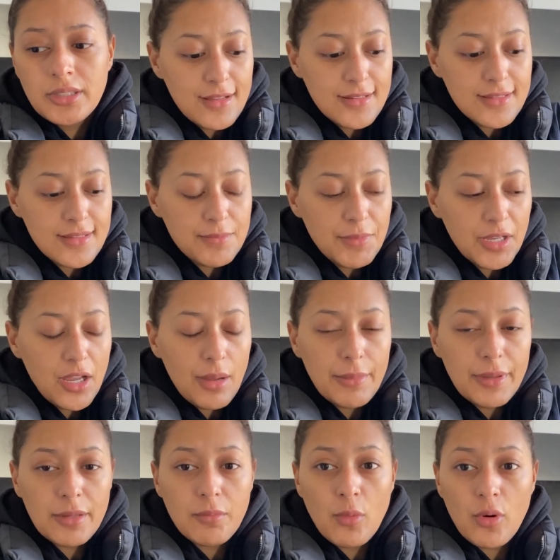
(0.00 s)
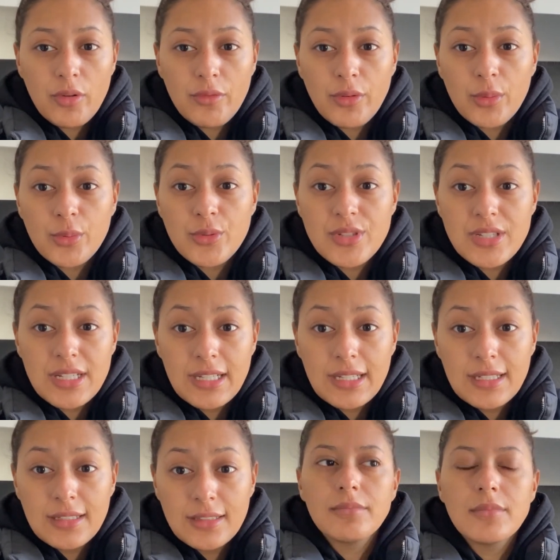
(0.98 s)
It's becoming more of a
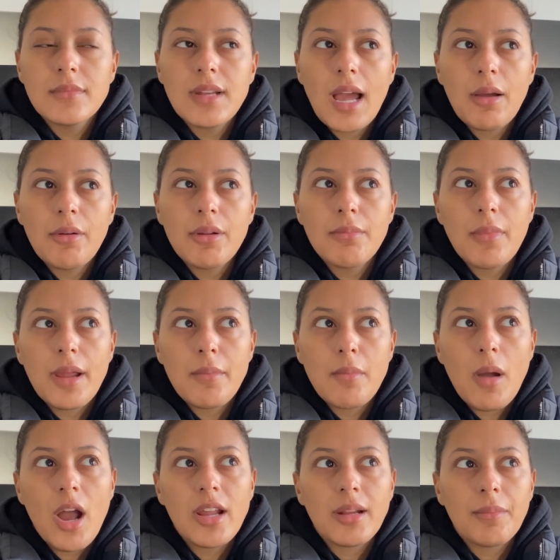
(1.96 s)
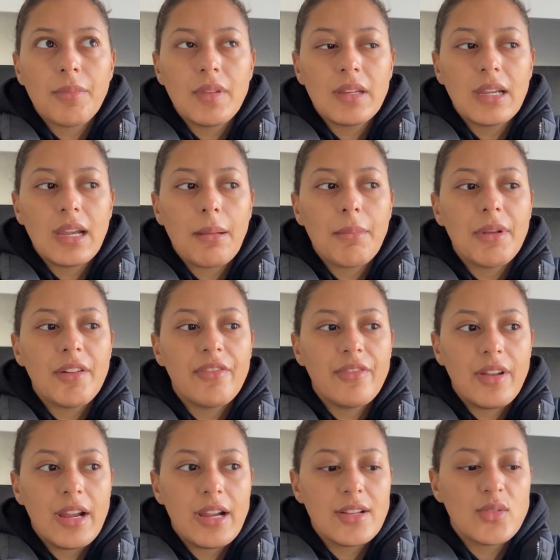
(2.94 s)
routine. Now in my mind, I'm thinking I'm in a
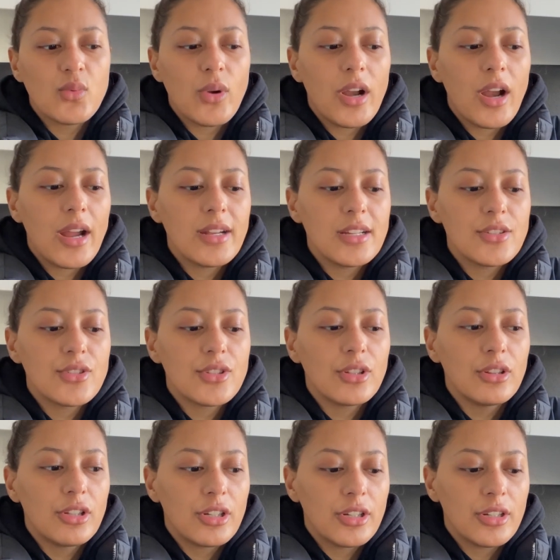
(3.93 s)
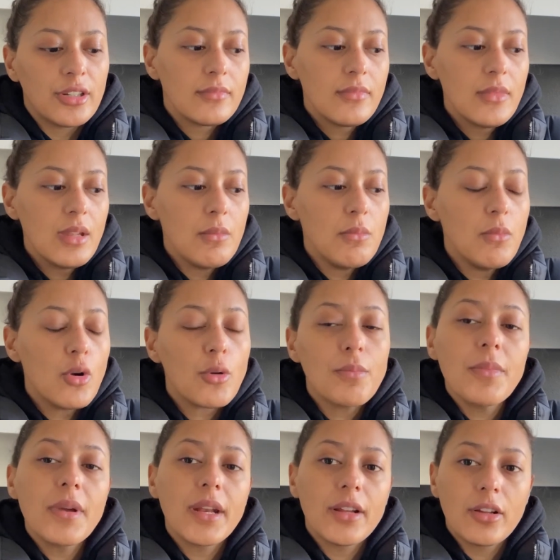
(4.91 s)
phase where I need to learn more
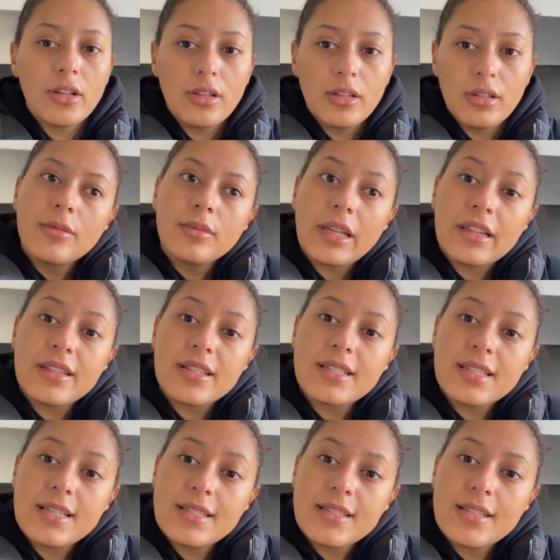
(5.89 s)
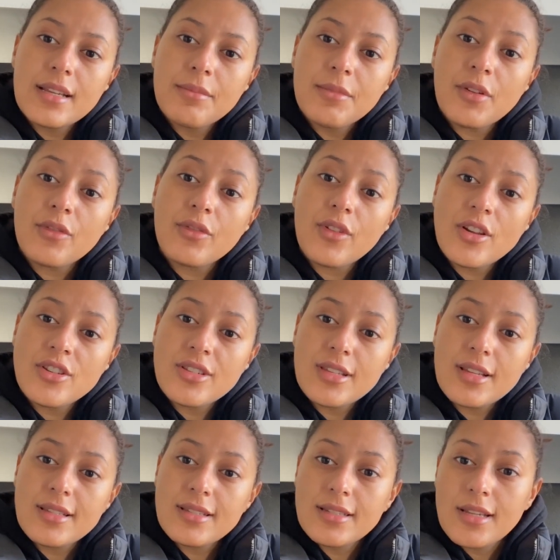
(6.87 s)
medical, like the system, the French
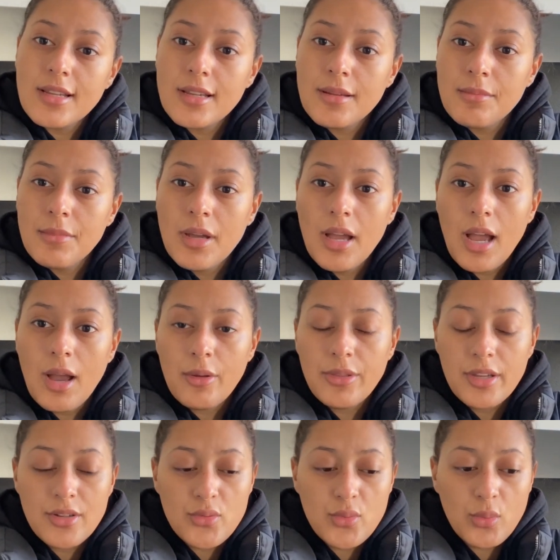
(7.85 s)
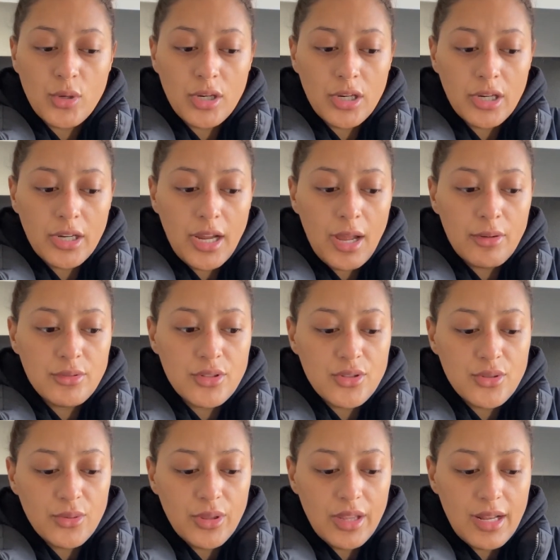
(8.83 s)
system, how things work, how to
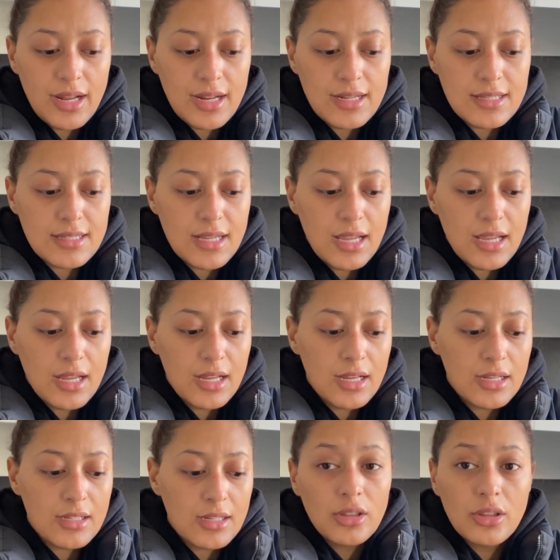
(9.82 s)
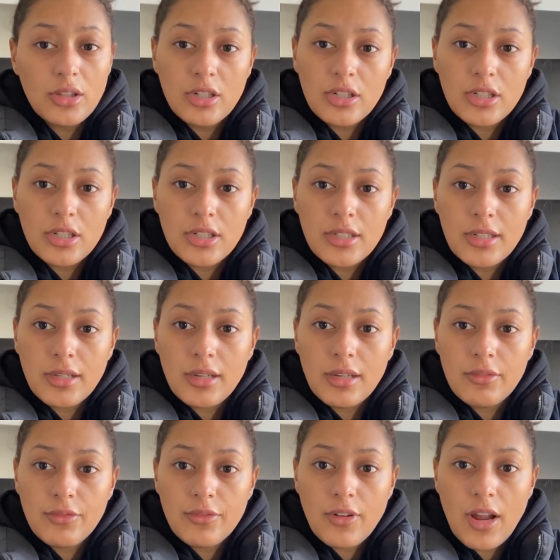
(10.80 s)
do things, and learn
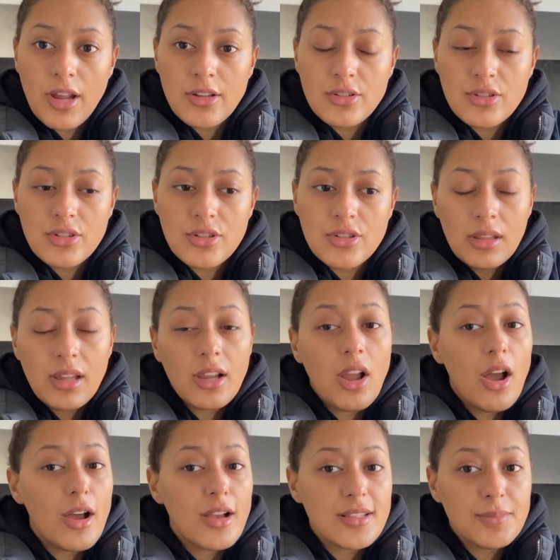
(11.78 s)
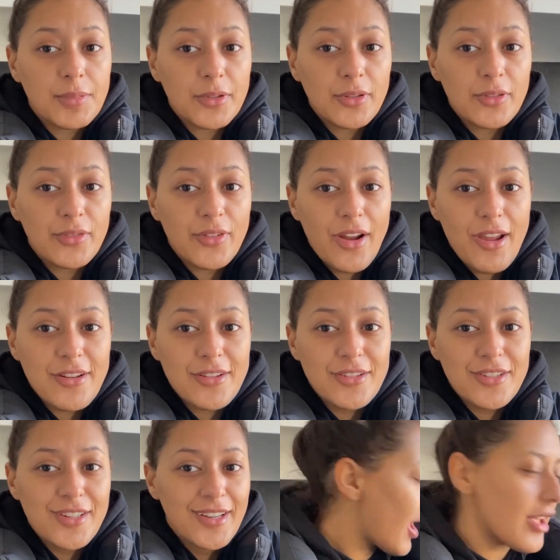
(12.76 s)
French, like hospital
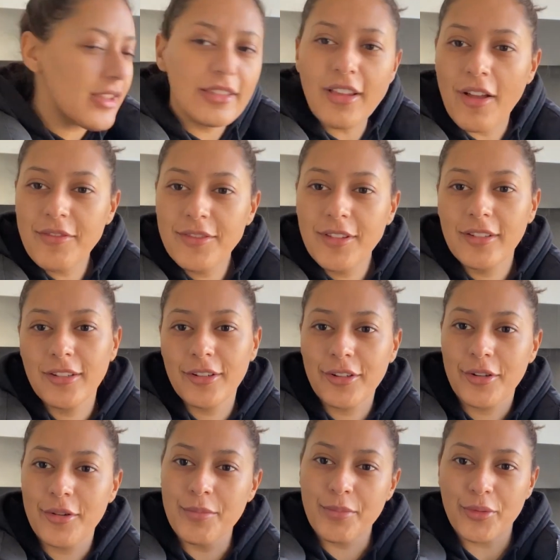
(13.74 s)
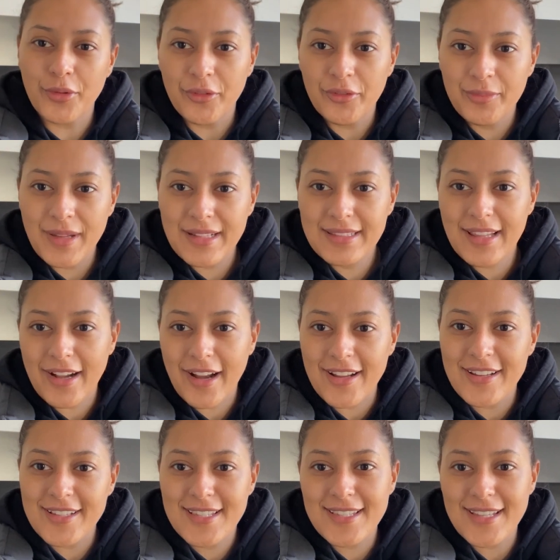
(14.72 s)
French. I love the little improvement that
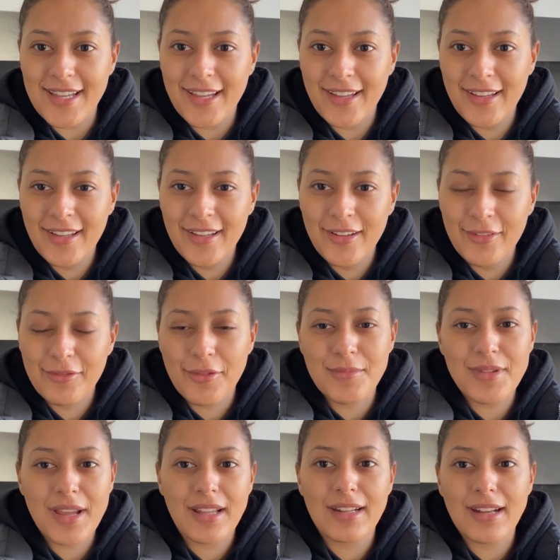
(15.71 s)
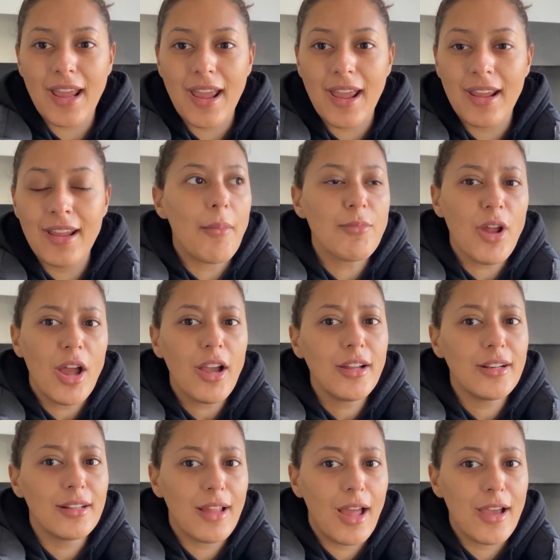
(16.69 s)
I see from day to day. I'm not
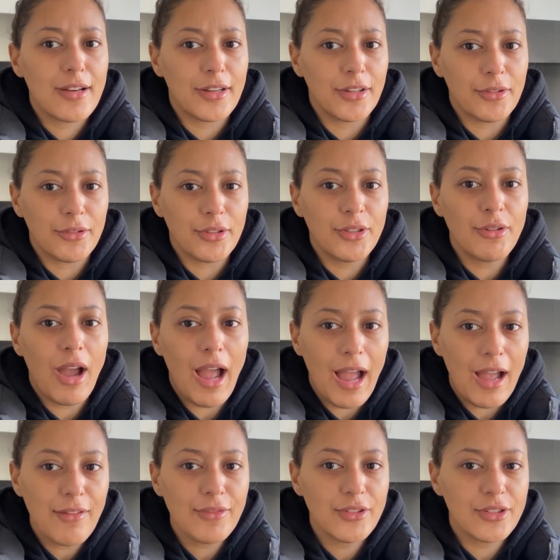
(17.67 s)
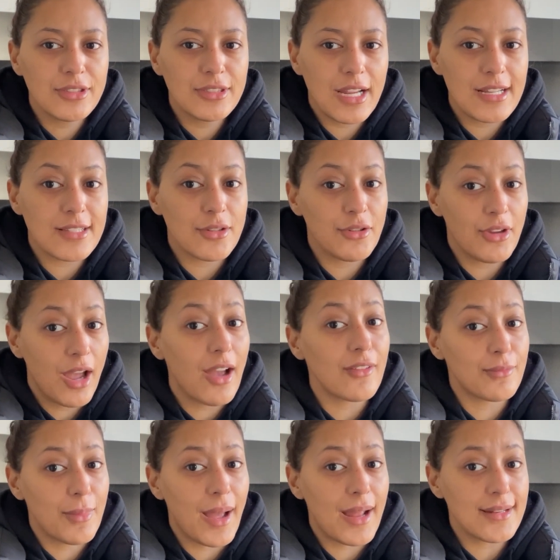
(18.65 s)
gonna lie to you. You have good days and you
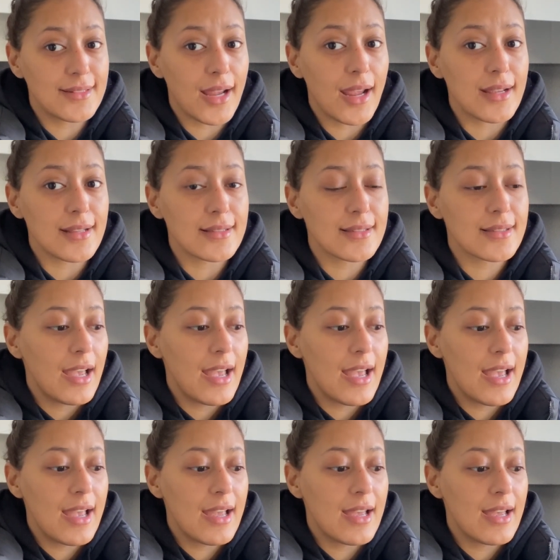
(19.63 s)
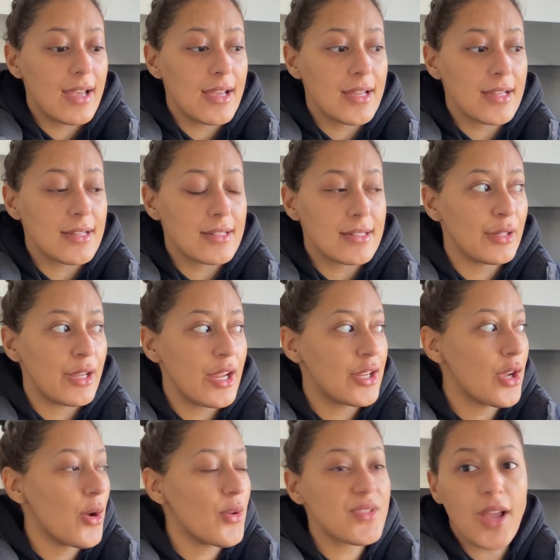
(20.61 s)
have bad days, and
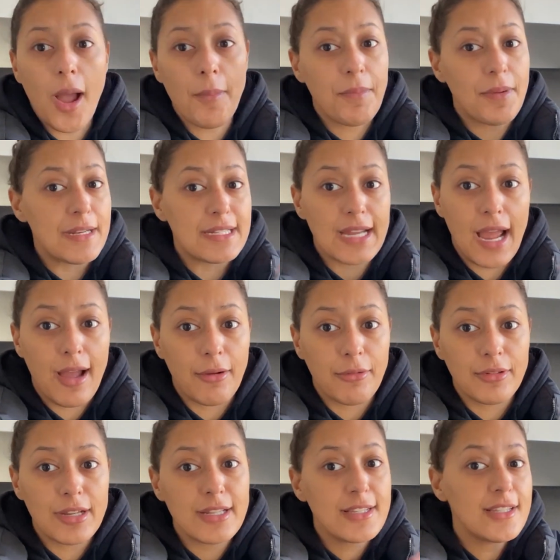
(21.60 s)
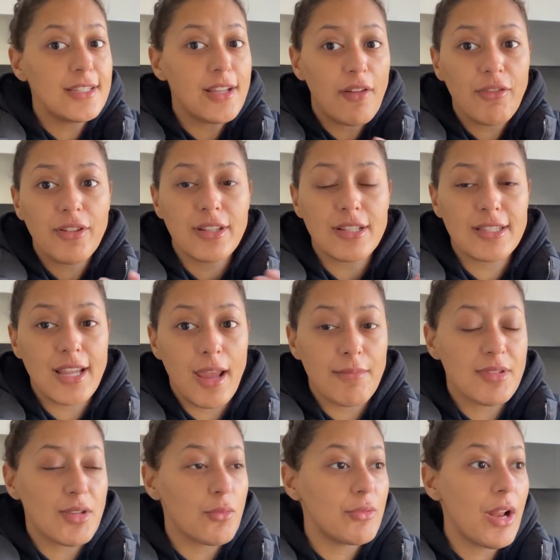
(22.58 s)
it goes up and down. It's never the
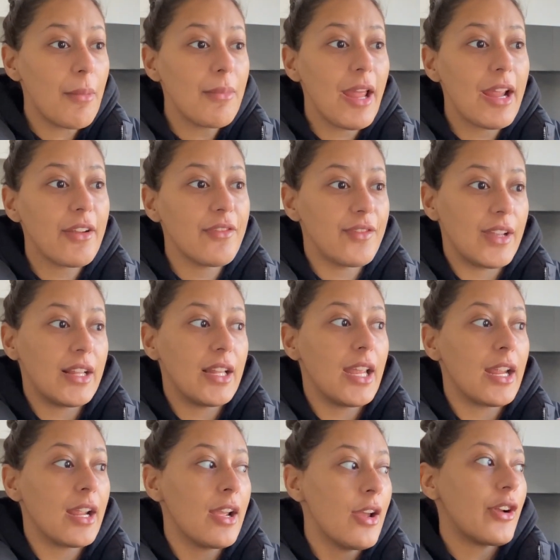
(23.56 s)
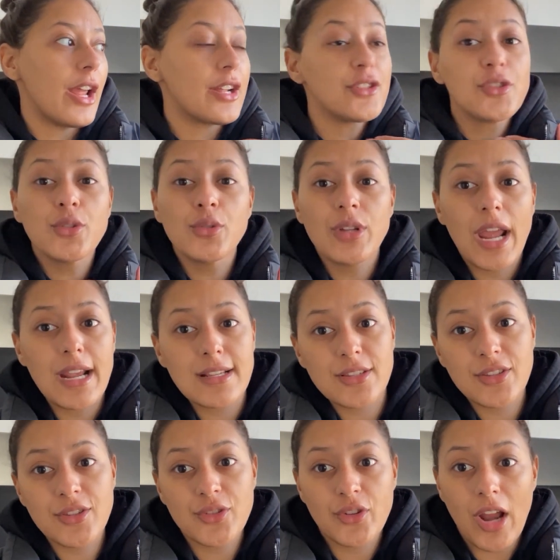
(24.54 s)
same. So when I'm like feeling like 2
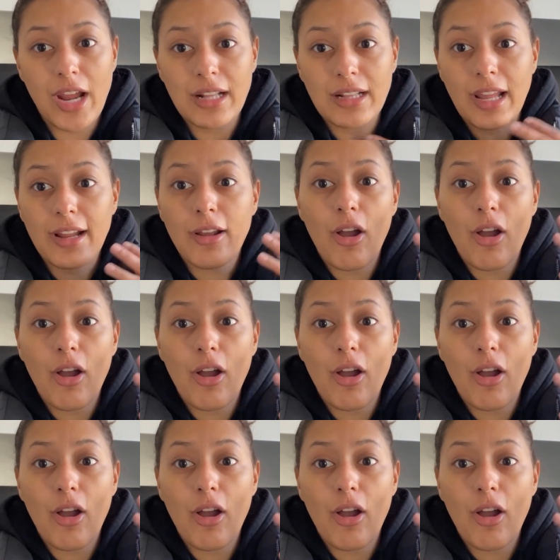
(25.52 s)
days straight, like,